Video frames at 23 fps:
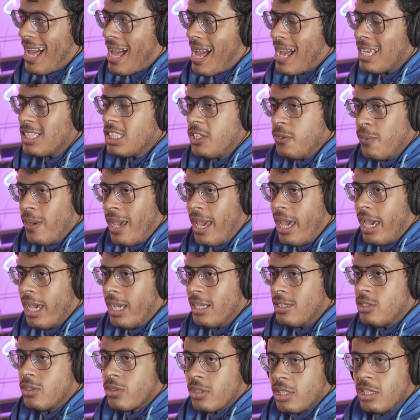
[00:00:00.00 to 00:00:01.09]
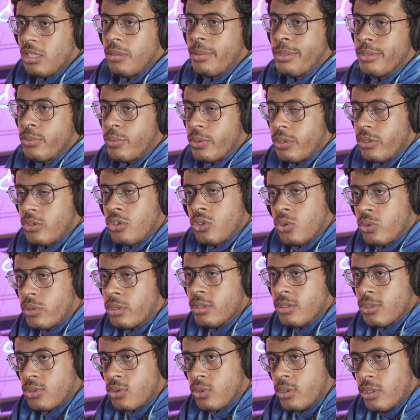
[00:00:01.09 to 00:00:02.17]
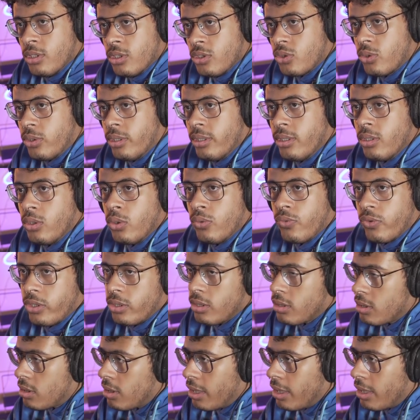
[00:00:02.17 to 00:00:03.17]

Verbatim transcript: as you age, your telomeres will shorten and shorten and shorten over